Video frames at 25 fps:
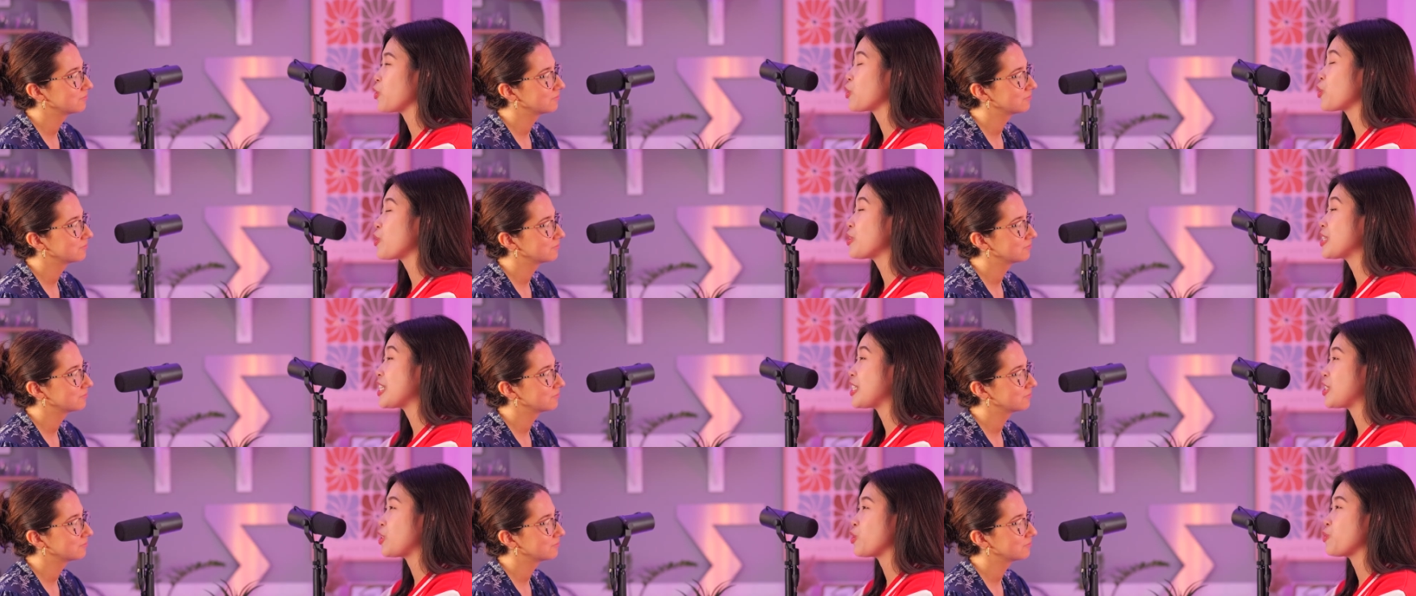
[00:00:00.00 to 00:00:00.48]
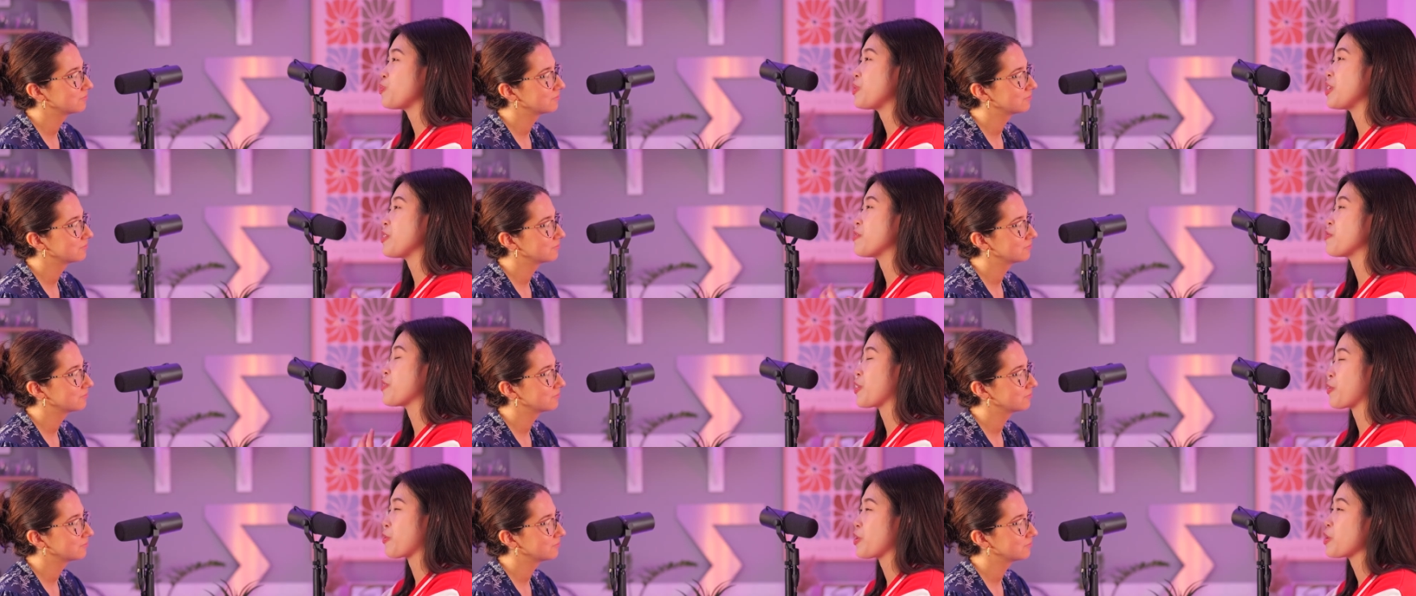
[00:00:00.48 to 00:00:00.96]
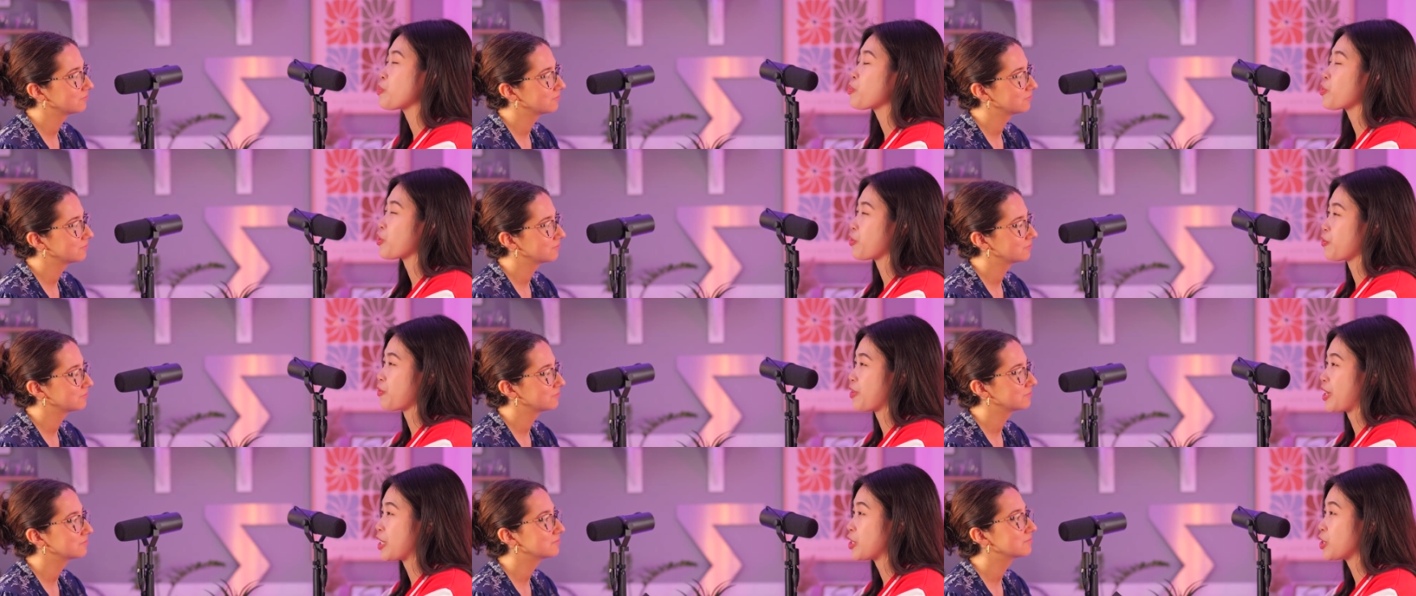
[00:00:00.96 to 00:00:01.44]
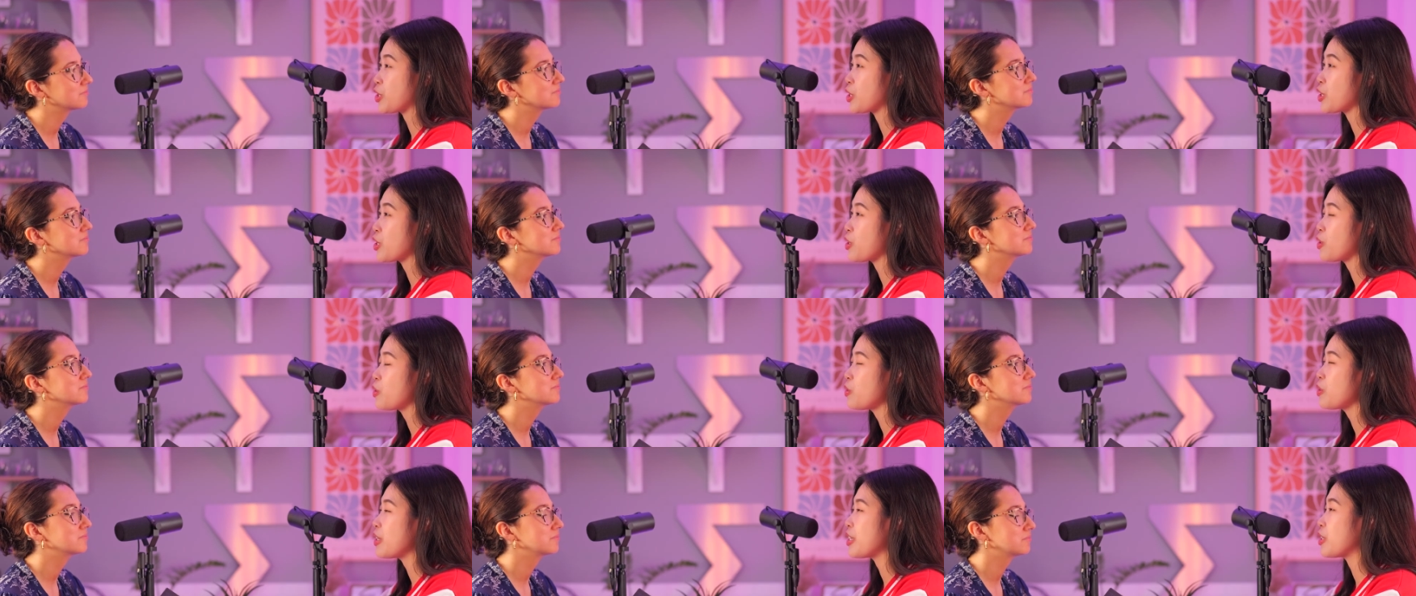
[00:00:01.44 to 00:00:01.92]
Speaker 1: you don't need to be very
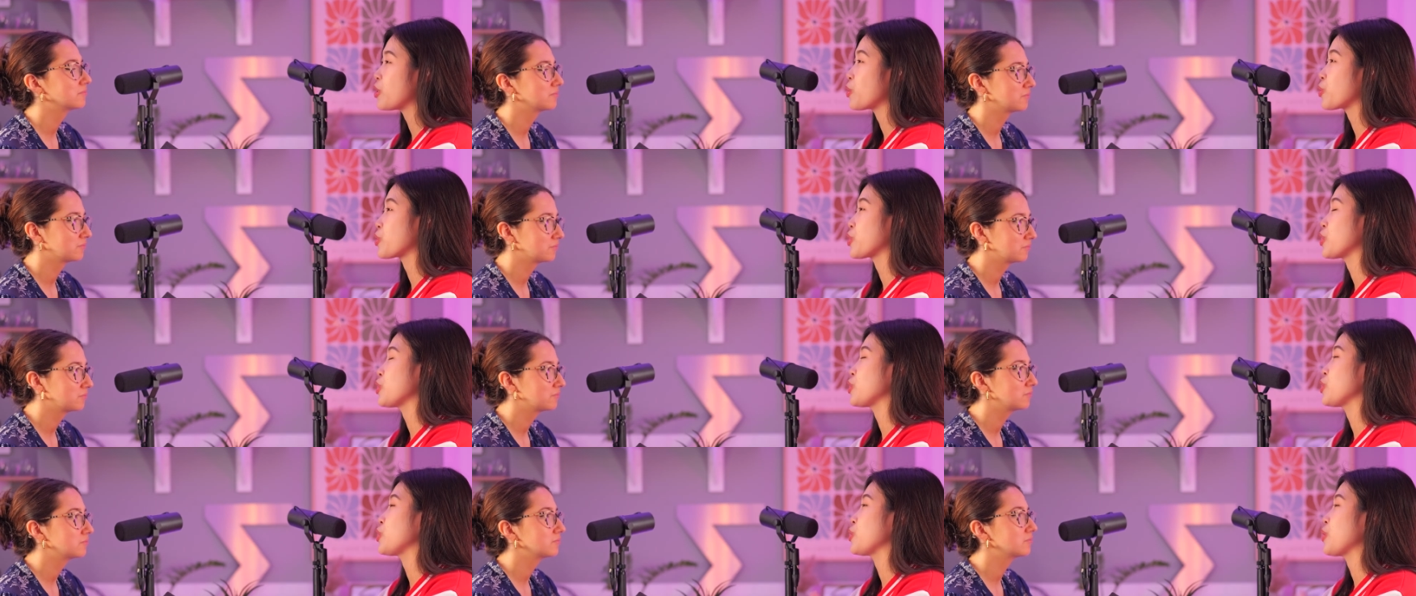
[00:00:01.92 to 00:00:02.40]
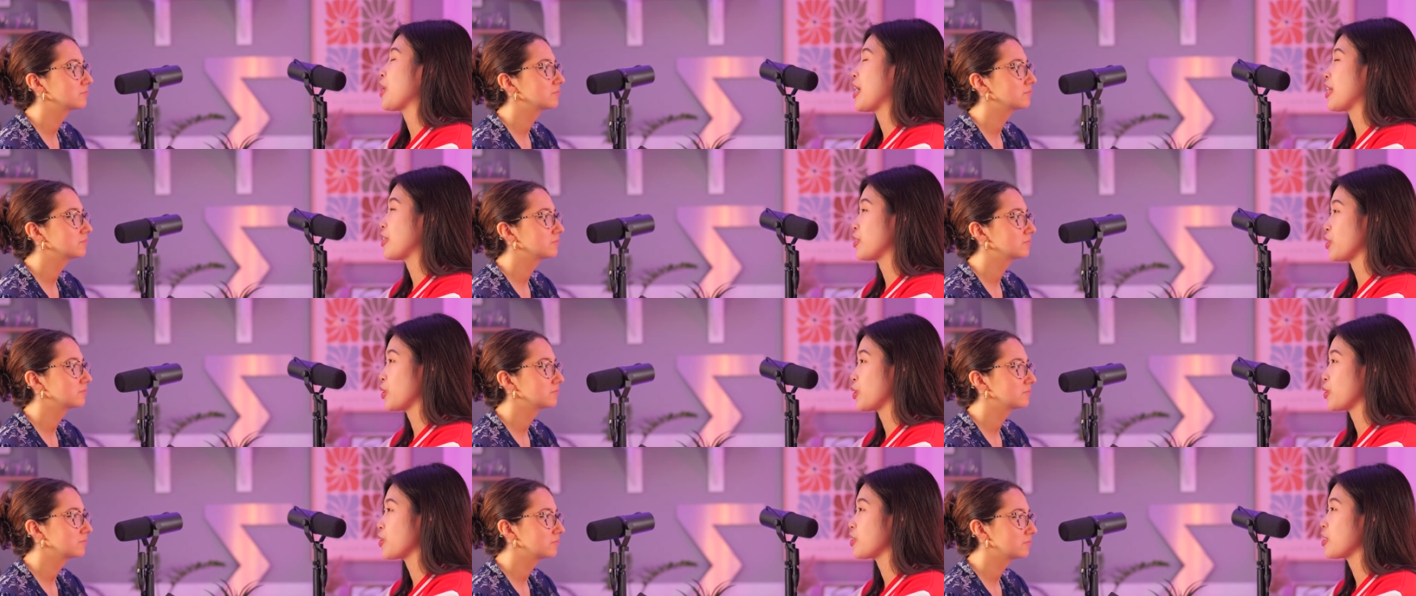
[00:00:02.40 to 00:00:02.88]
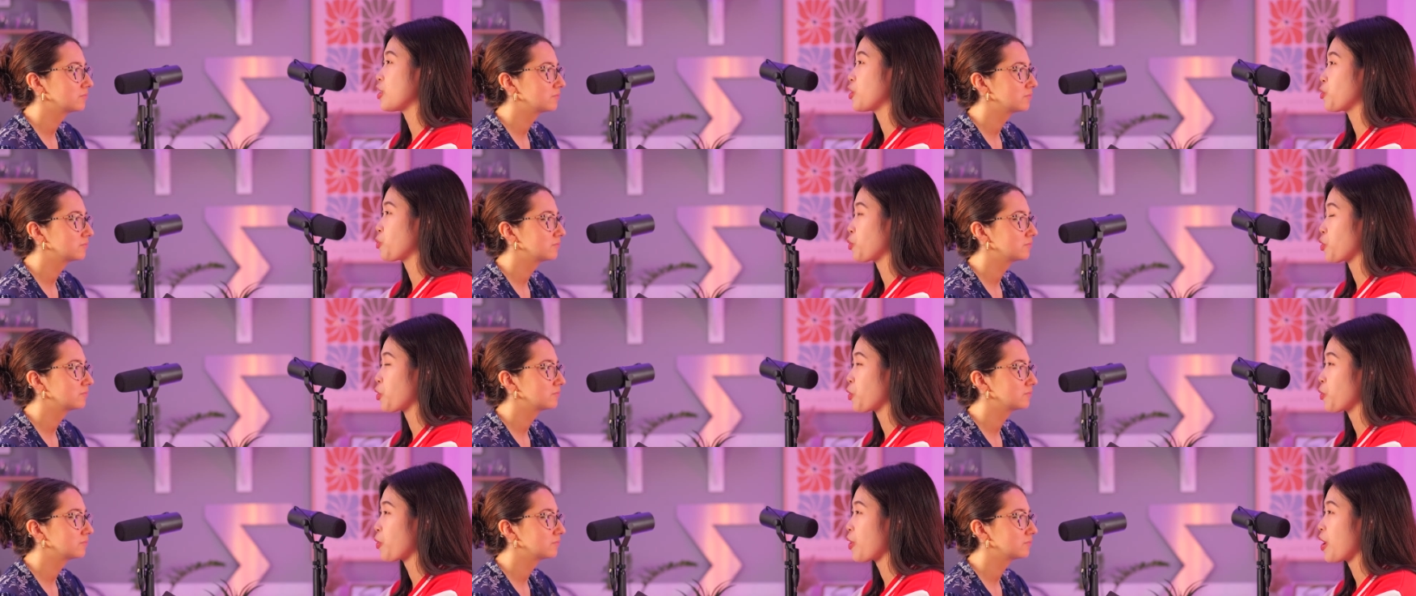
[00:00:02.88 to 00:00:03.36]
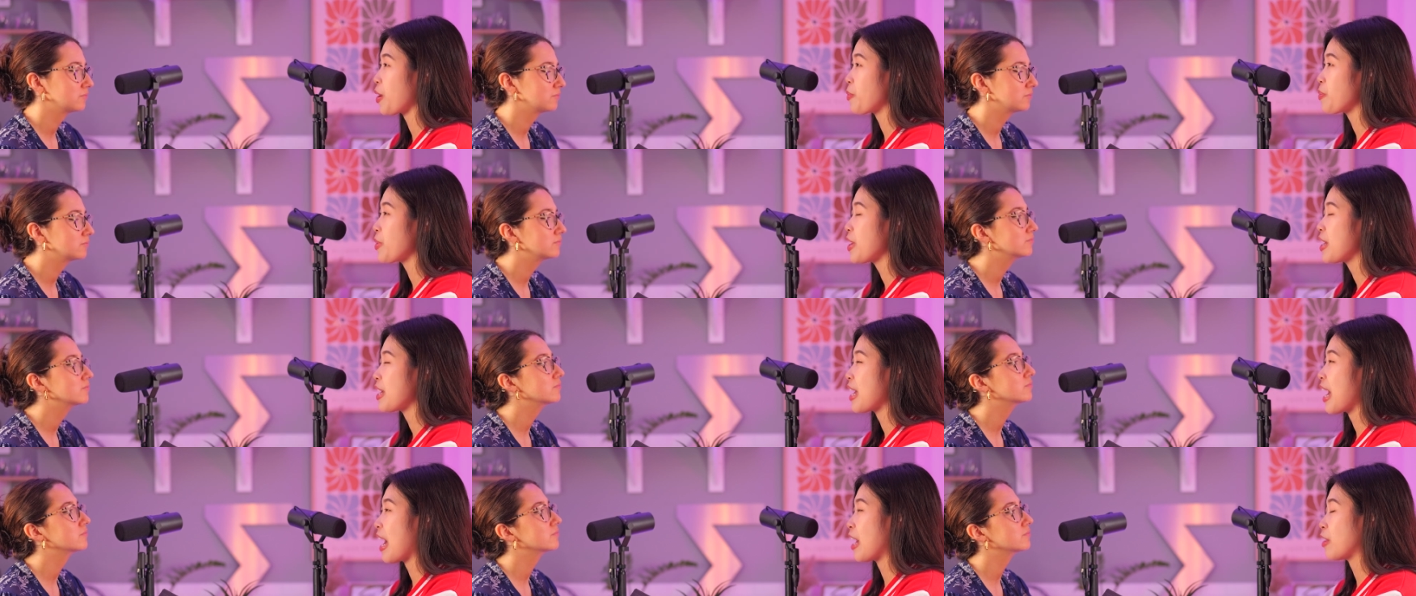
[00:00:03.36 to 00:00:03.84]
professional in order to enter this
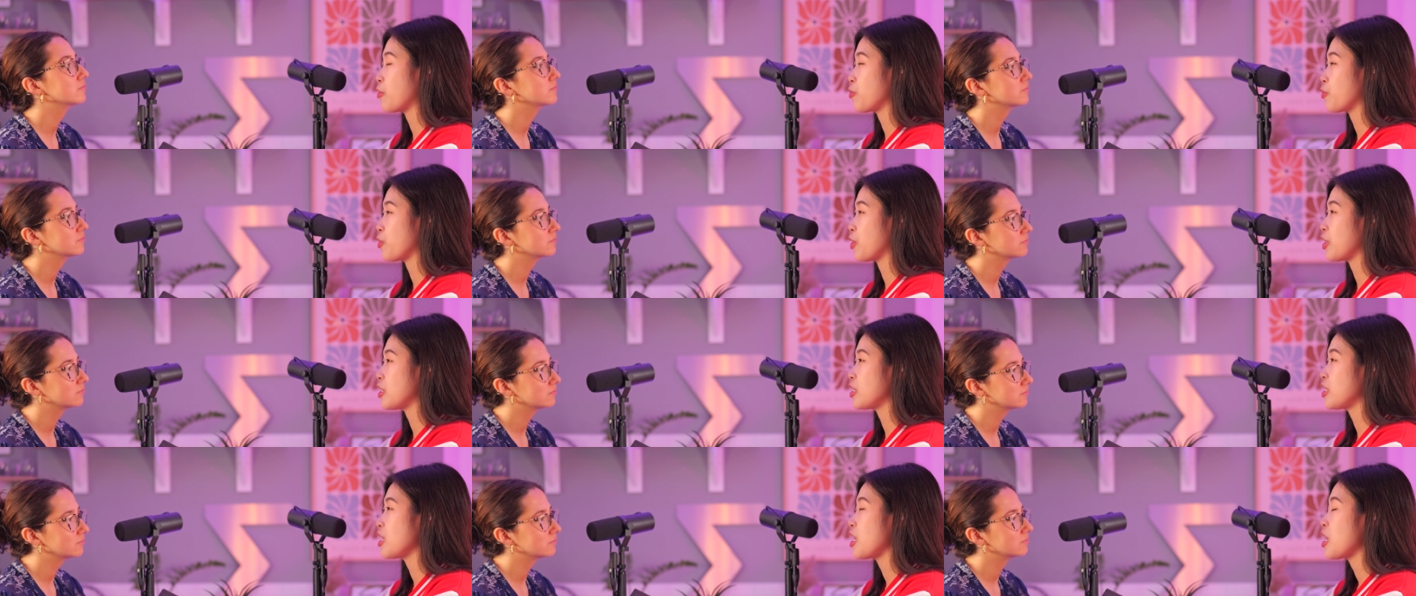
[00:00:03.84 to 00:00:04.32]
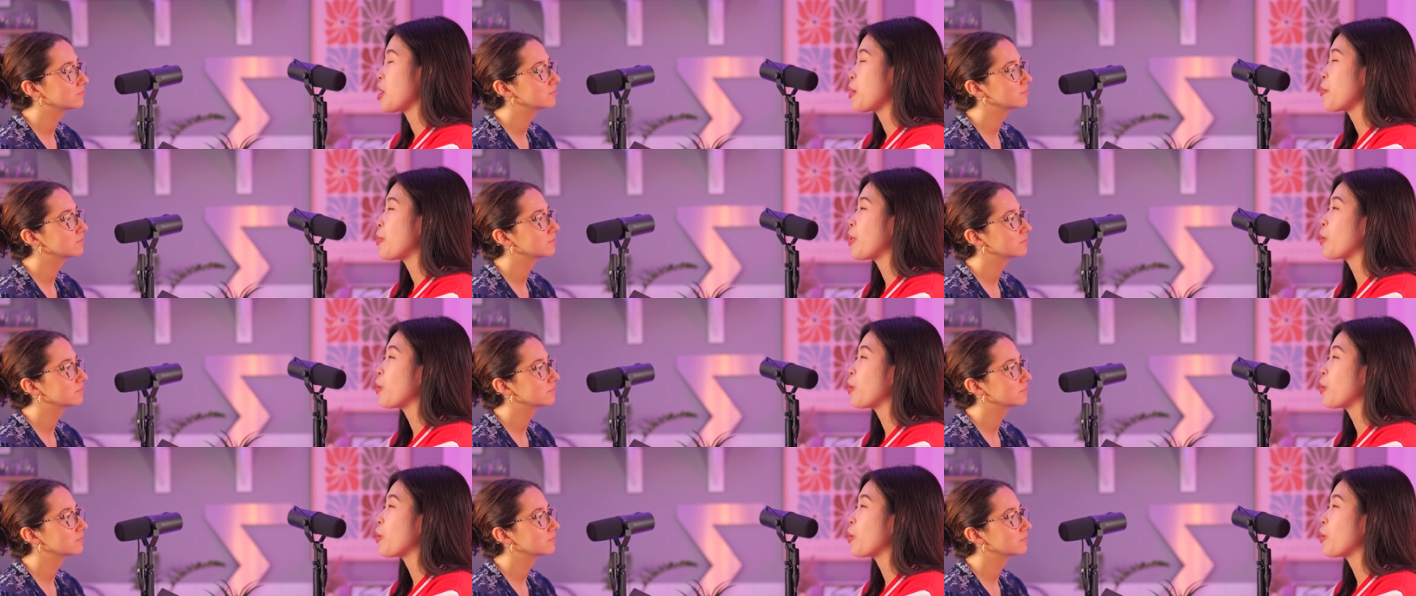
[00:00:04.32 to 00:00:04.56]
program at first,